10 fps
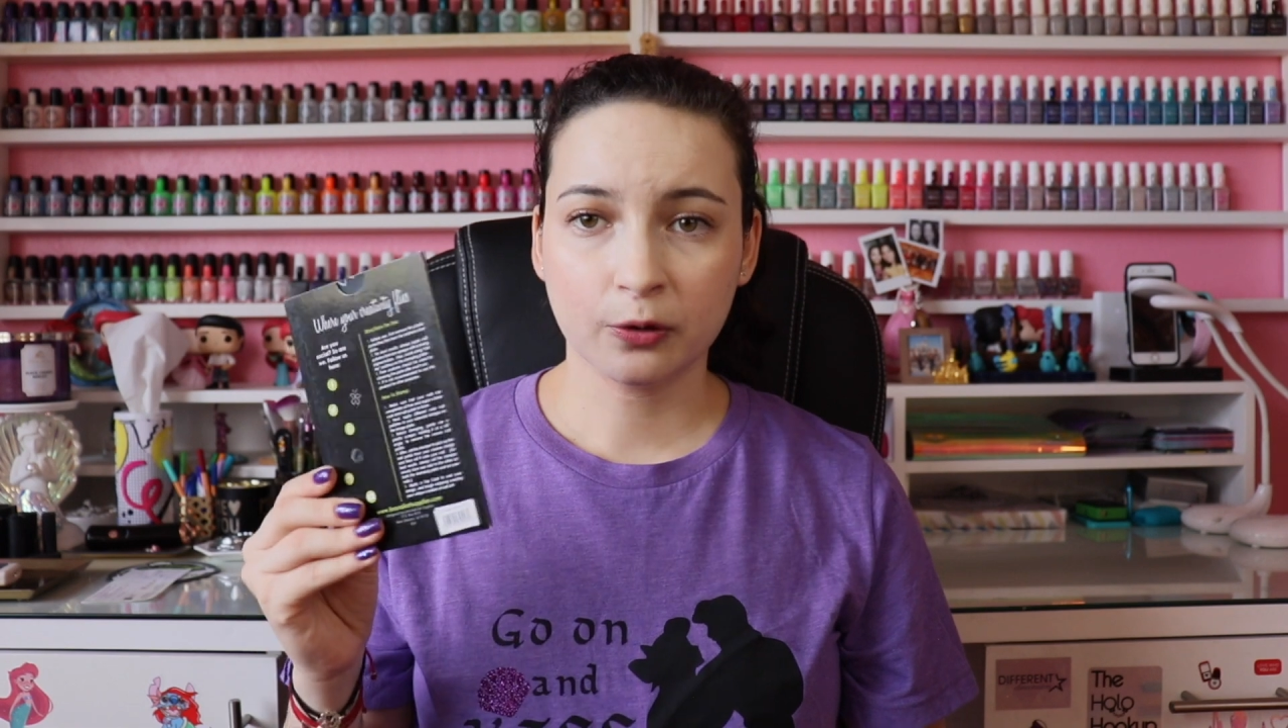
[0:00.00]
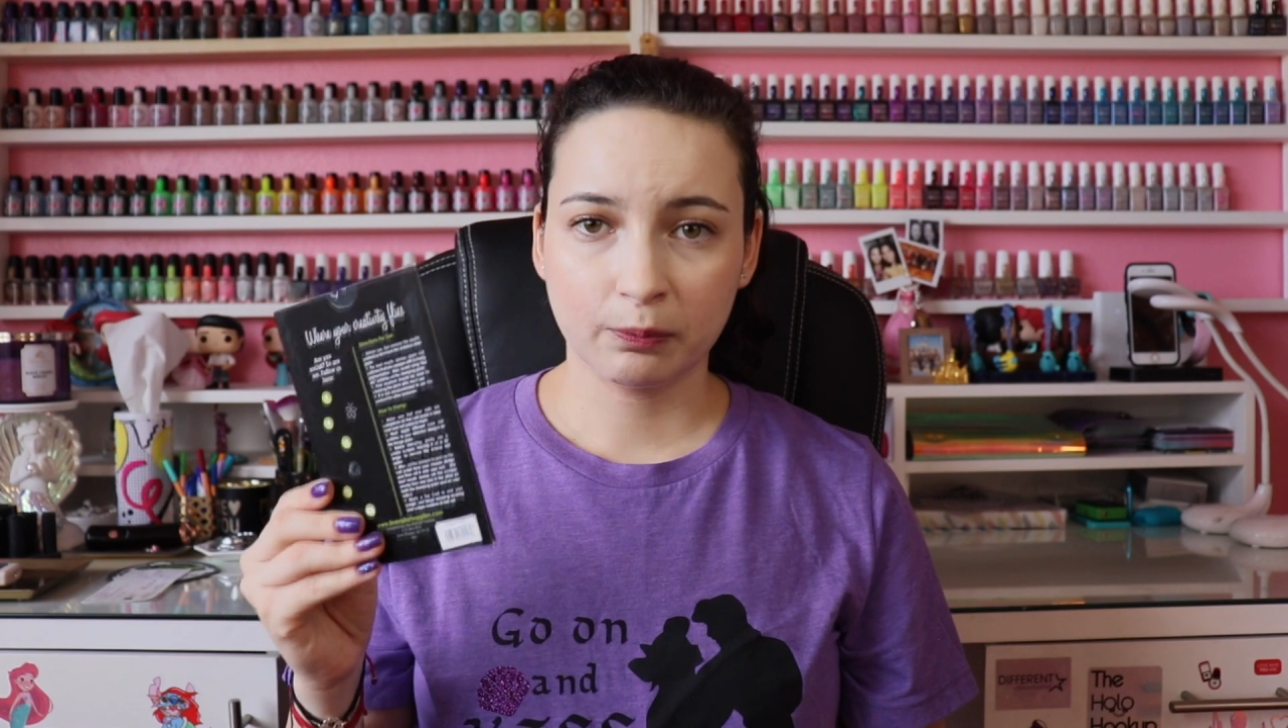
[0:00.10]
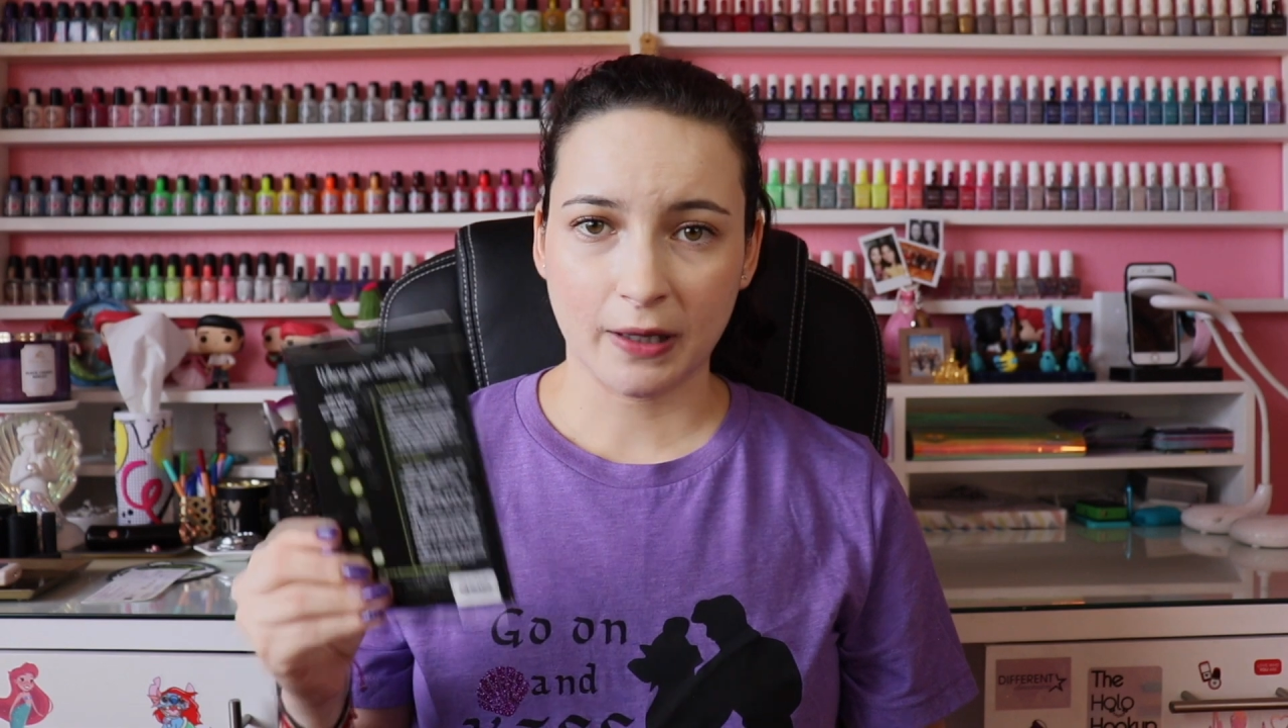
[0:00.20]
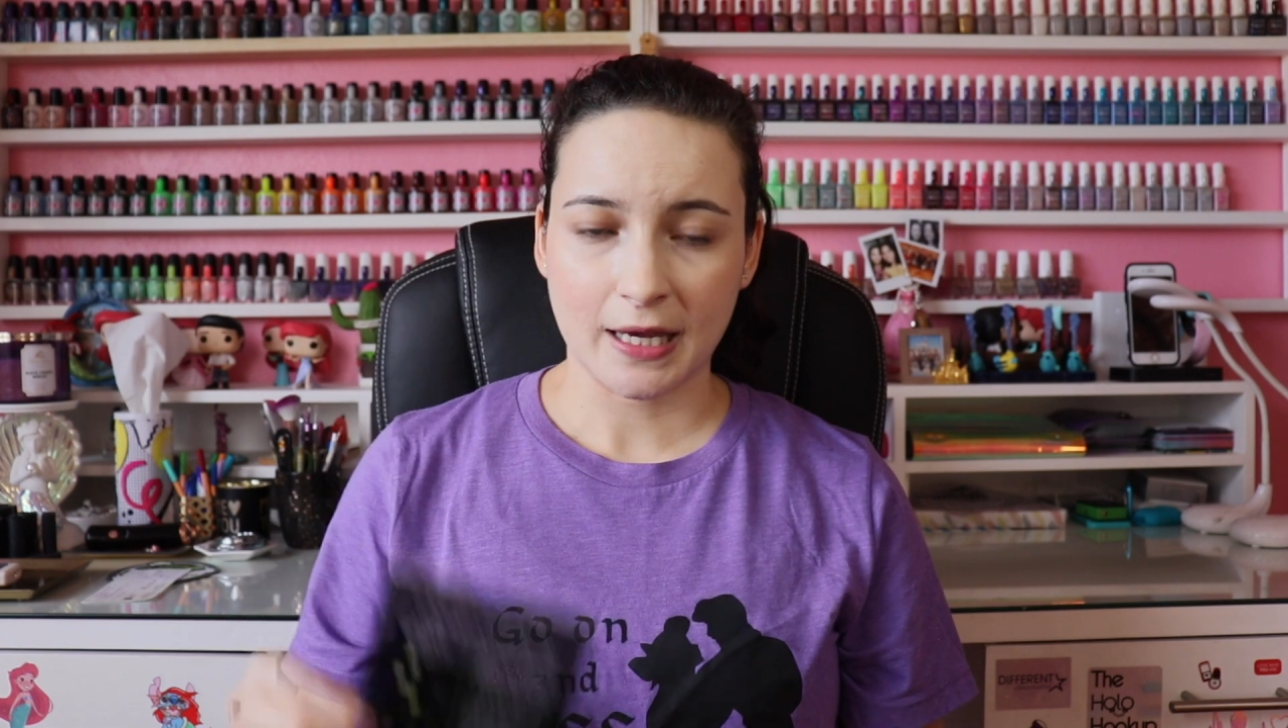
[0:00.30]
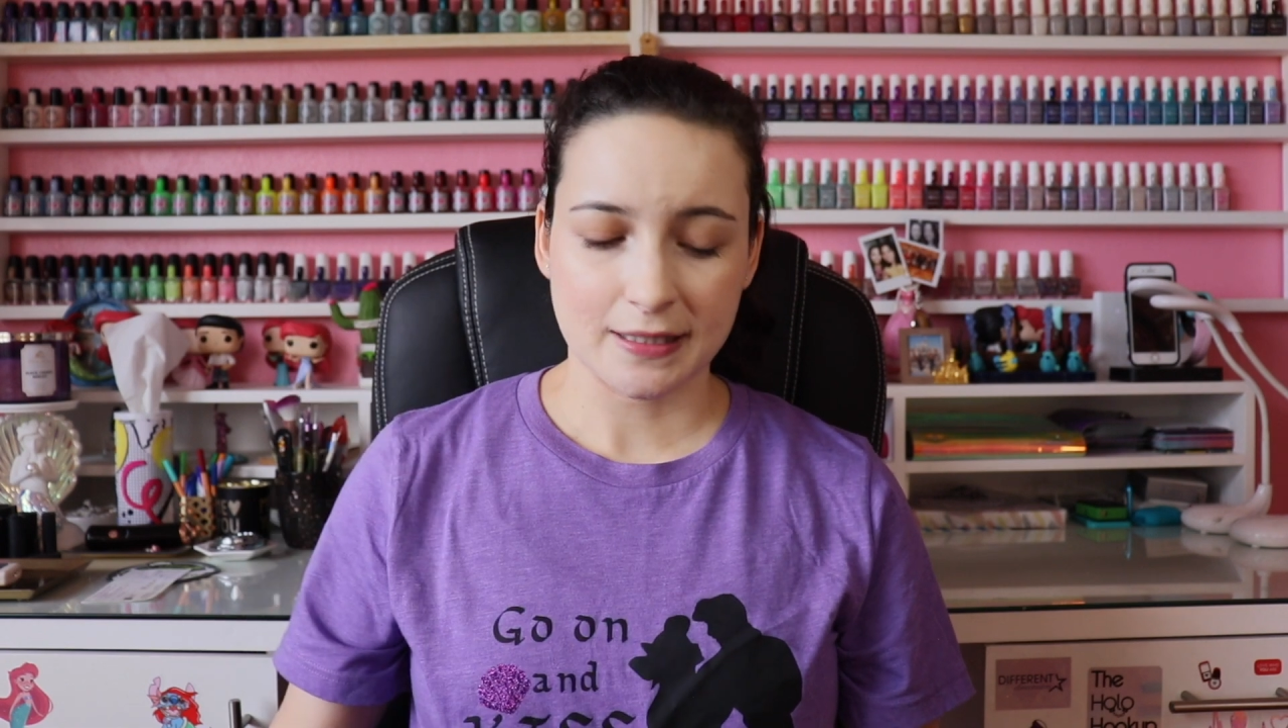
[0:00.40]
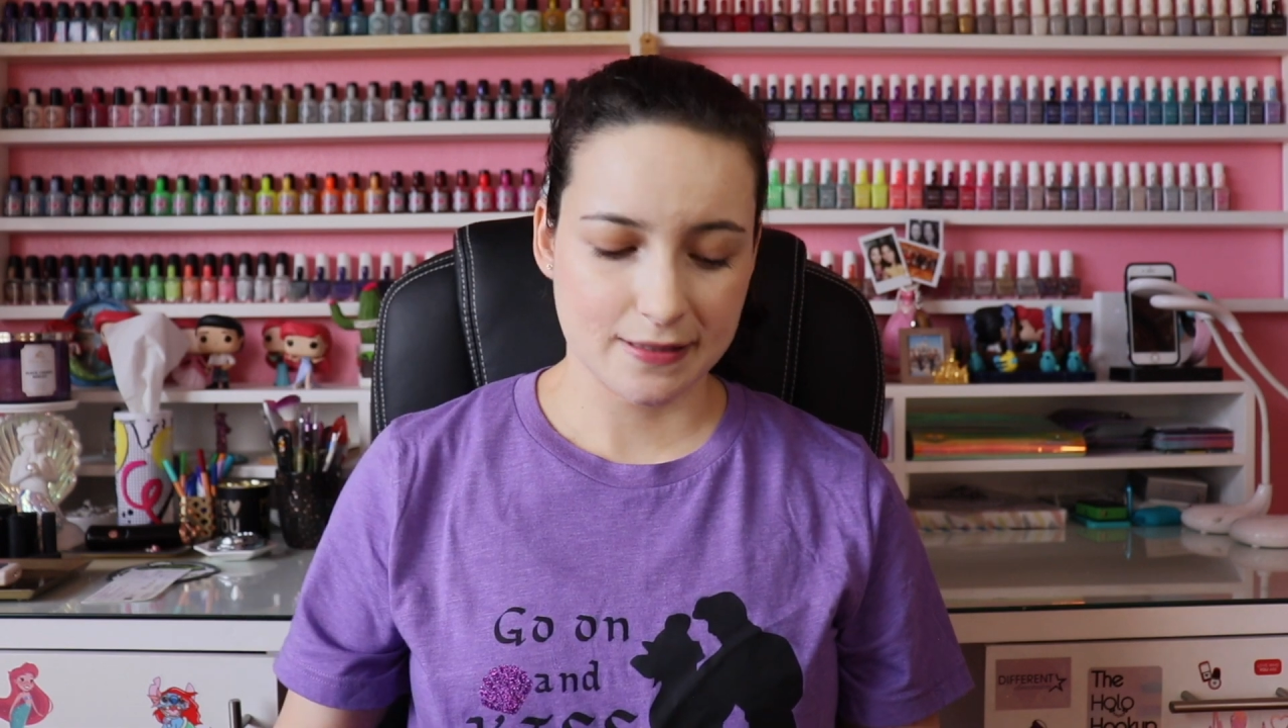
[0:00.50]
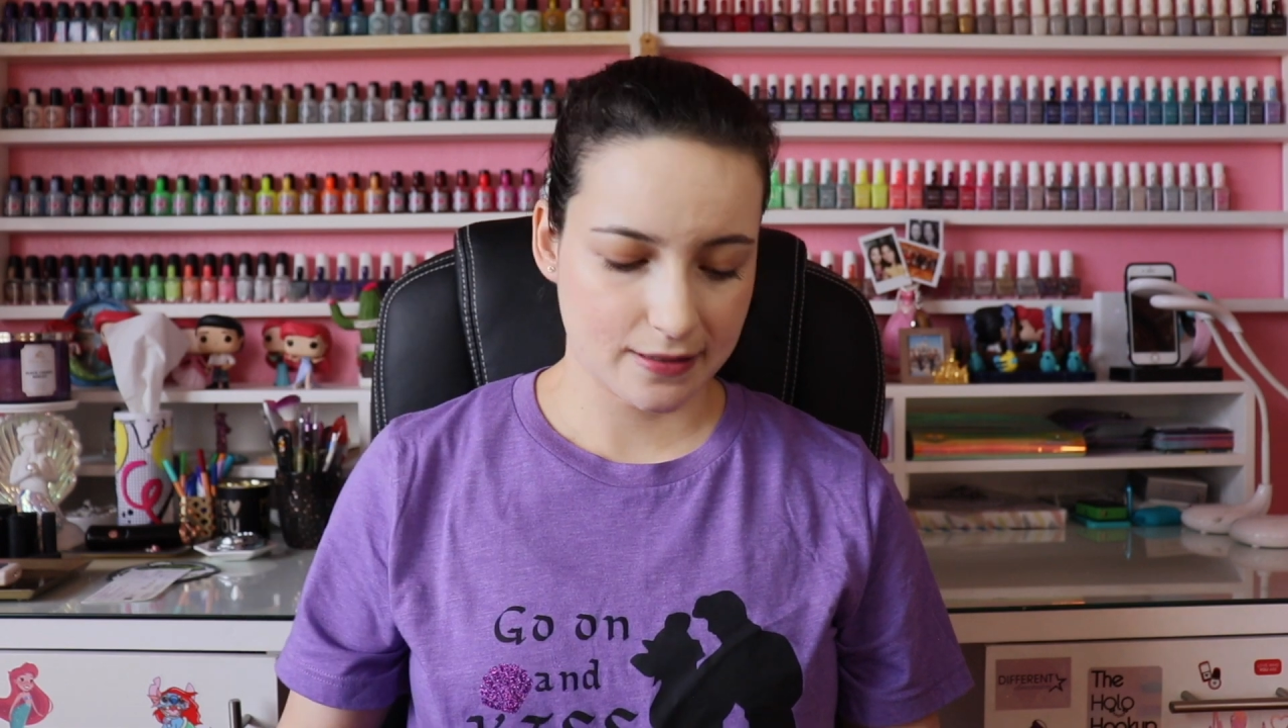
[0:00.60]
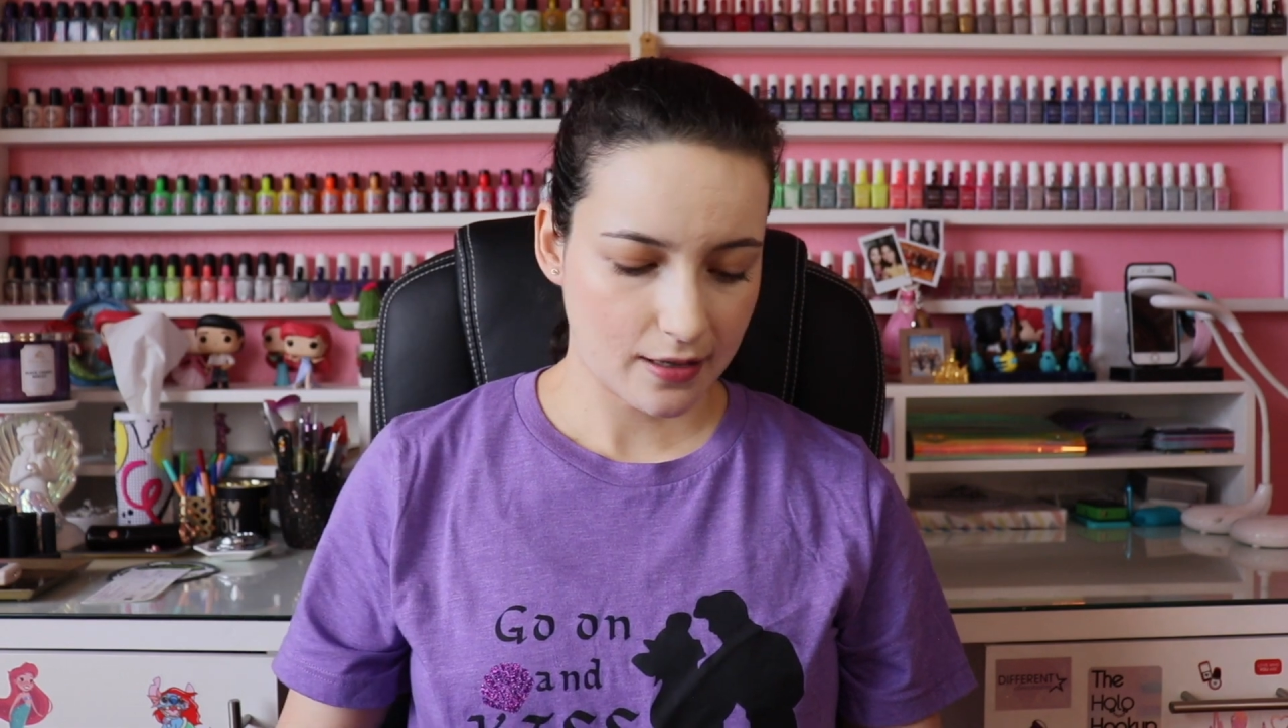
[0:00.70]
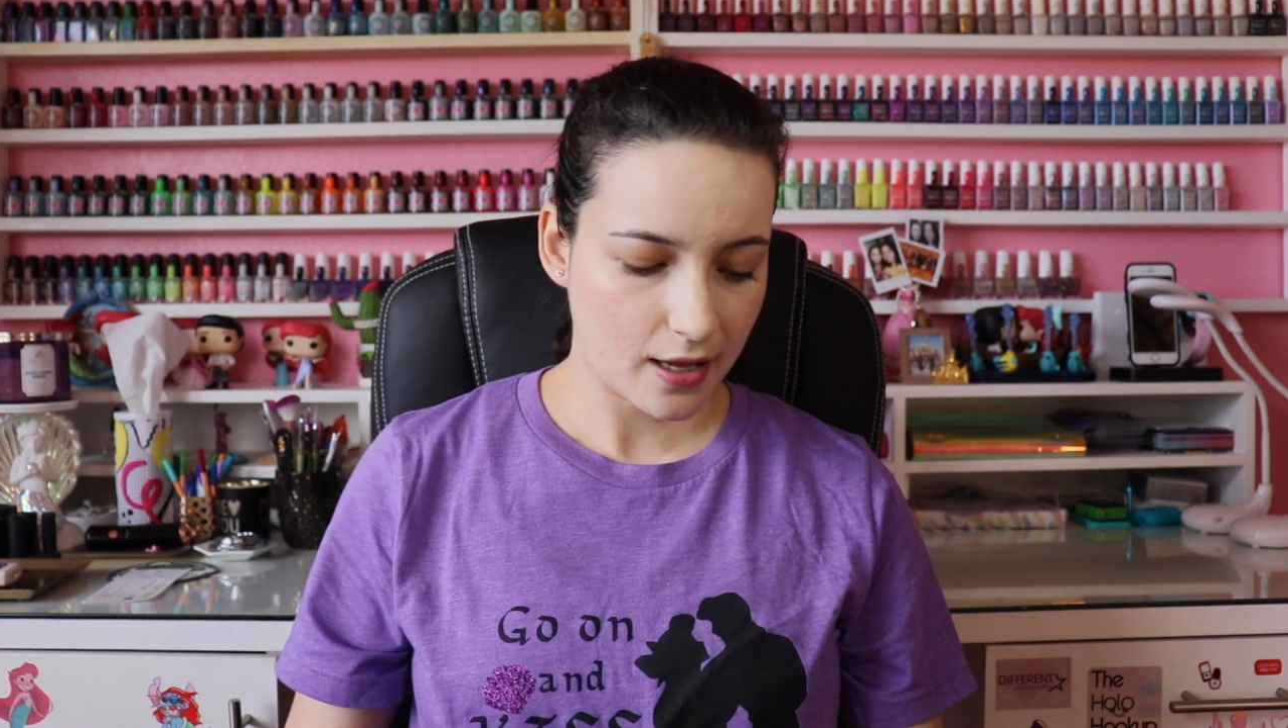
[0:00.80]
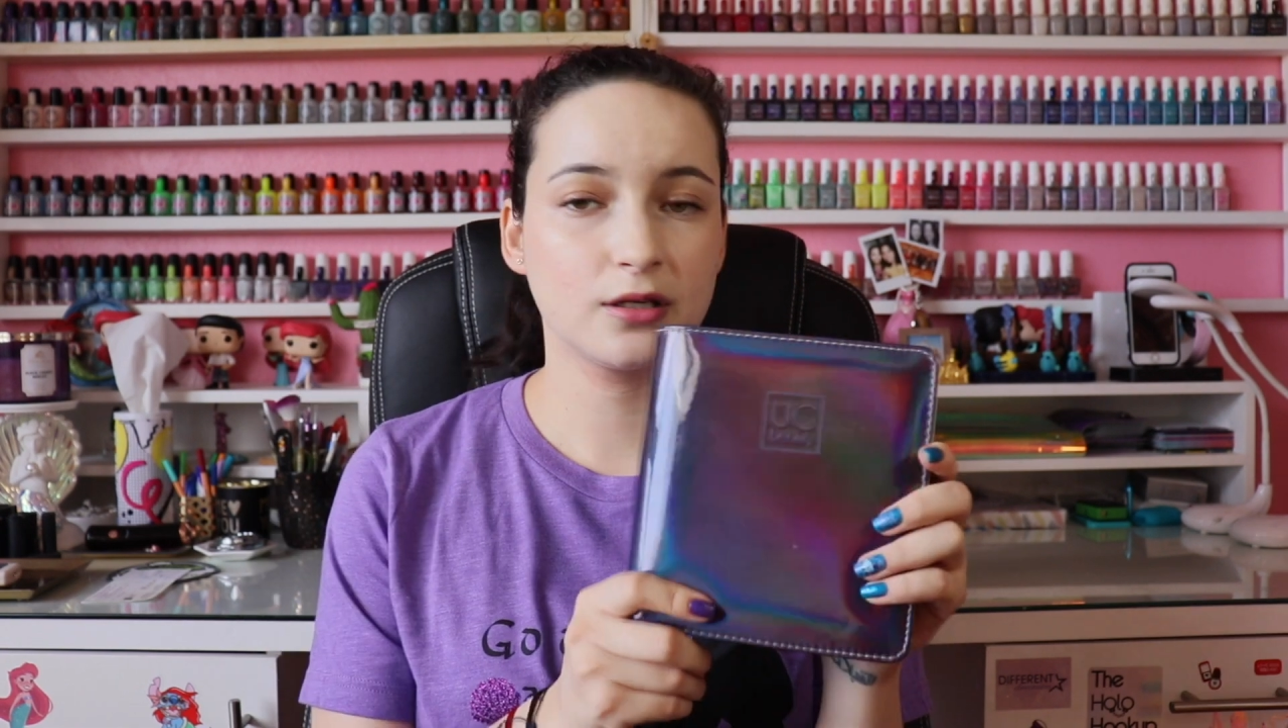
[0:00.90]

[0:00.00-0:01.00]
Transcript: plates,